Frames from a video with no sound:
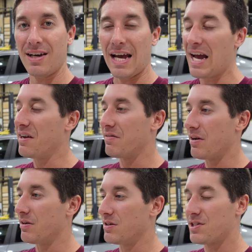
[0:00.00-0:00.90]
And
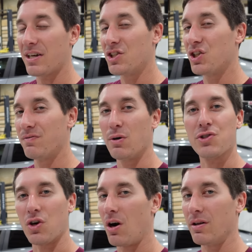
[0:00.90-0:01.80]
second gen
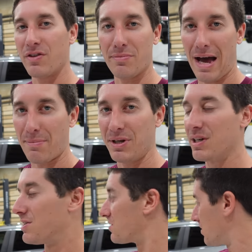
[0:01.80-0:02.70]
volts are all over the map
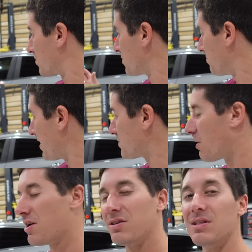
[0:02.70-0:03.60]
because there's the base
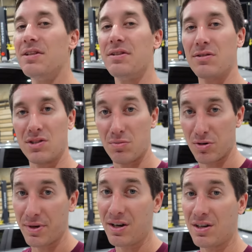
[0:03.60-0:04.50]
model and then there's the
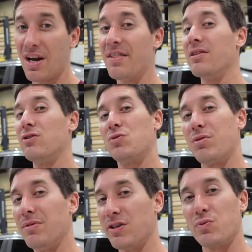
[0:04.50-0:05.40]
premier and then there's
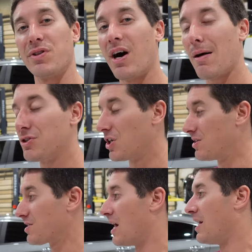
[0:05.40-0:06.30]
premiers with
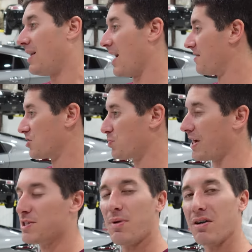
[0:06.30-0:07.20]
options and there's
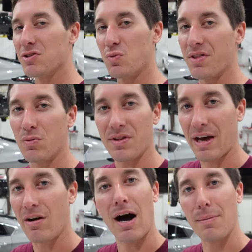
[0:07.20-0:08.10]
base models with and
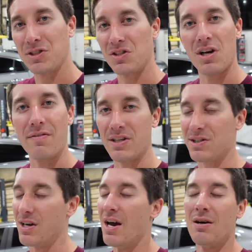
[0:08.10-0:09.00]
without options,
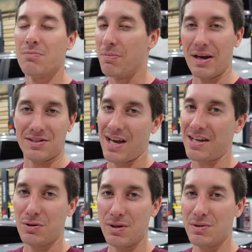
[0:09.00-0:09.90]
obviously.
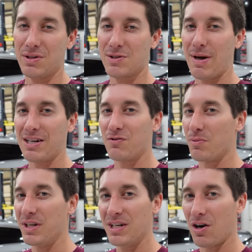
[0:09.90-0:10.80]
Exactly what you would expect
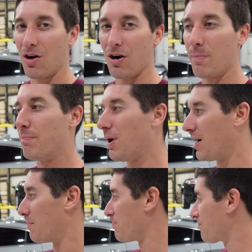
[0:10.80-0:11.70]
from any car,
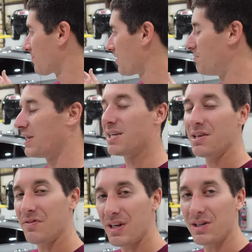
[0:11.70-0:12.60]
but being an
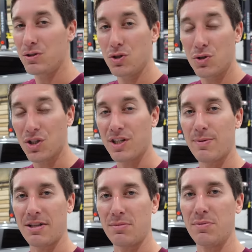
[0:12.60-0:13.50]
EV, you usually
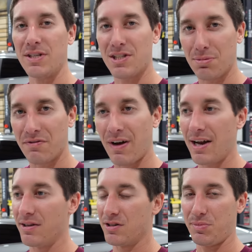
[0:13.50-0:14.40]
expect them to be
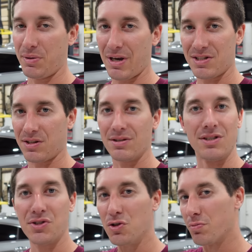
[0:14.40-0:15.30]
simplified and there to be
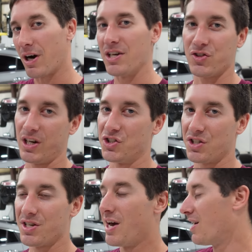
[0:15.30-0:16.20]
basically two price ranges.